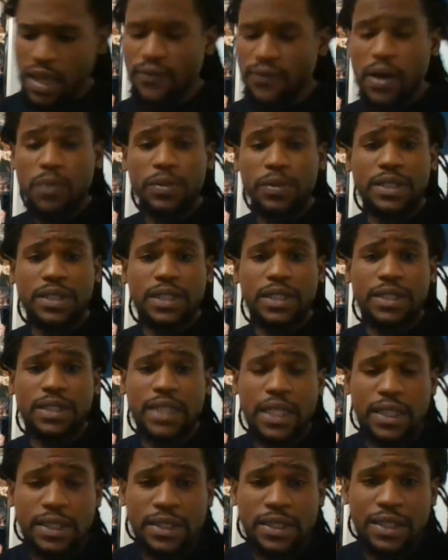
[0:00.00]
If I was to
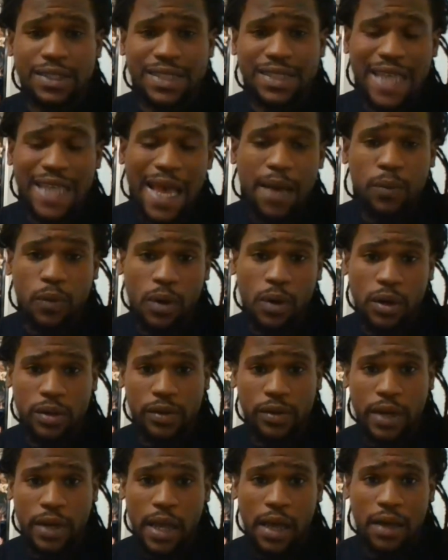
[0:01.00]
test the tap
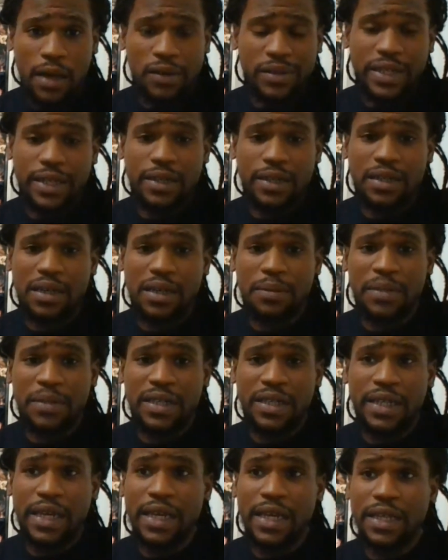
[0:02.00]
water now, it'd come
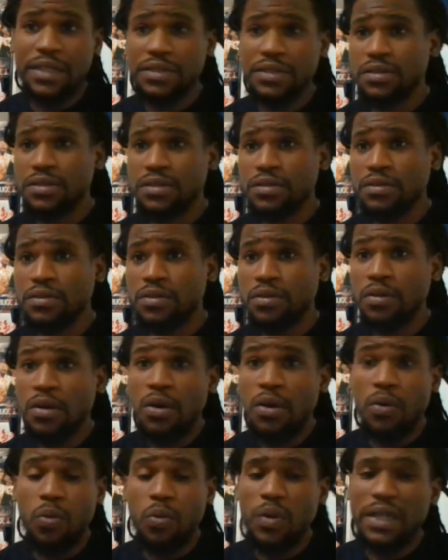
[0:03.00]
in as
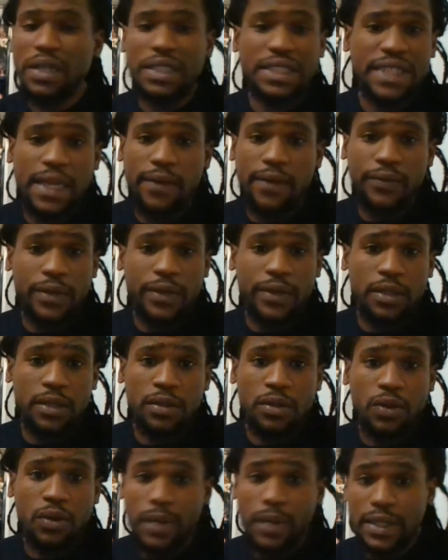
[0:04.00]

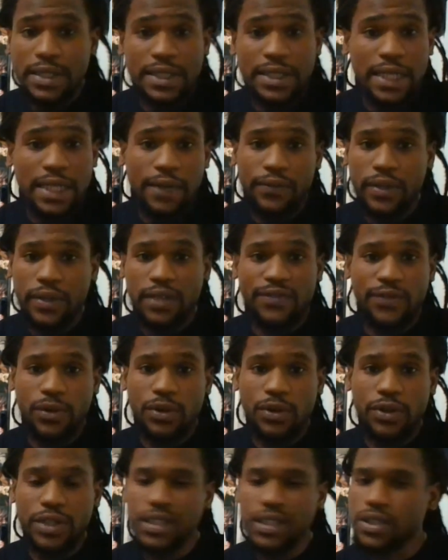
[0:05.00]
170,
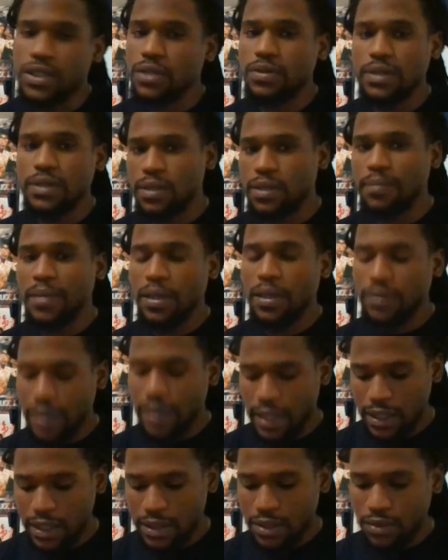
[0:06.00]
174 is usually about
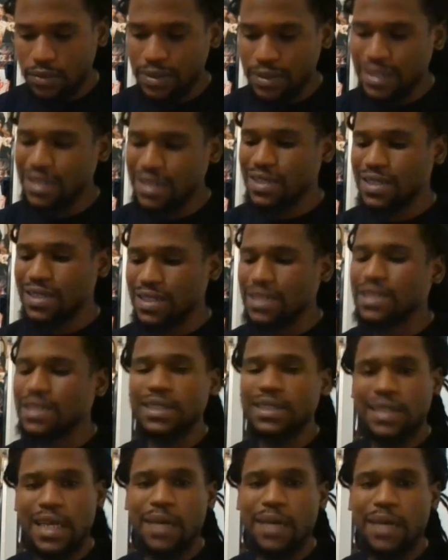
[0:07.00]
that. So this is
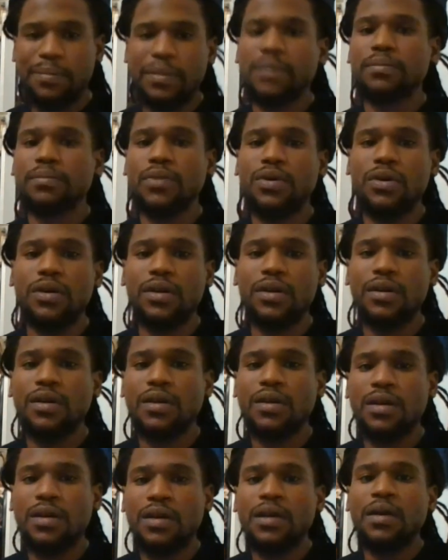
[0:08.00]
just a tad bit more
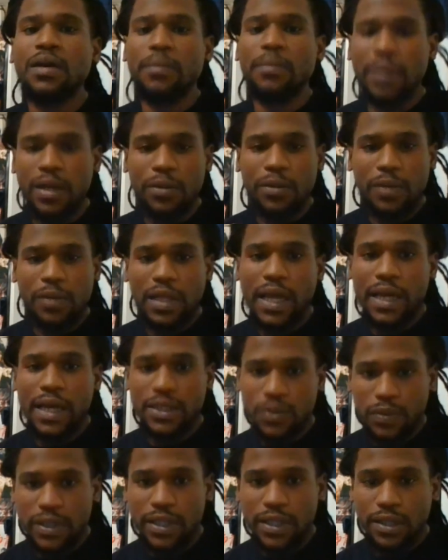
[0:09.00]

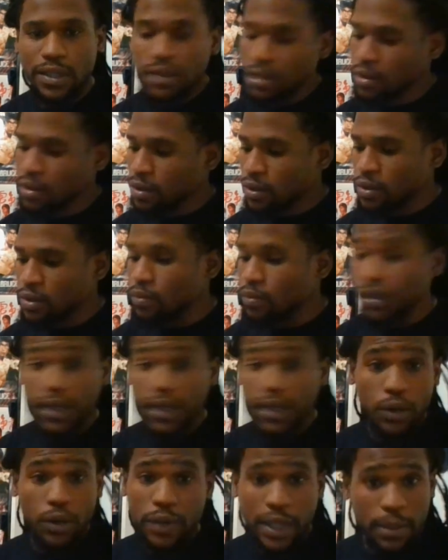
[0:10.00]
mineralized with it,
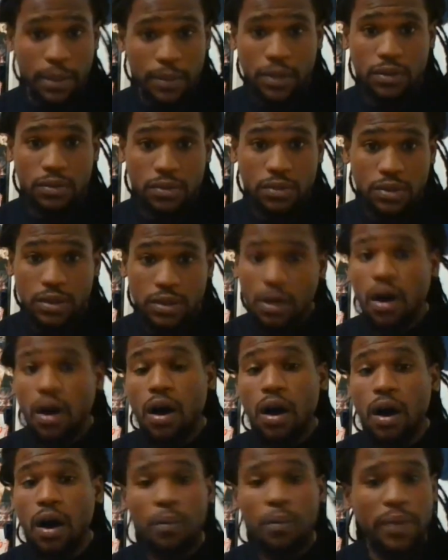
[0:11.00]
with no chemicals.
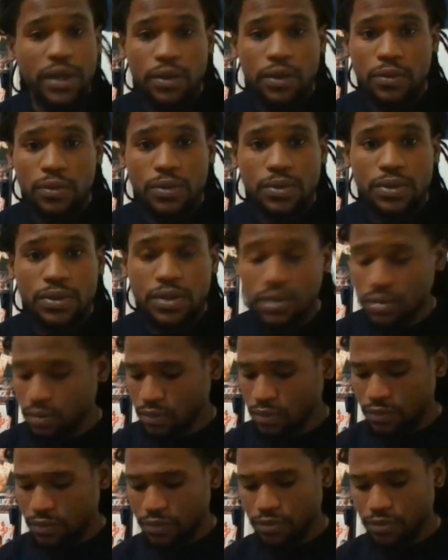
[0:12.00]
All minerals.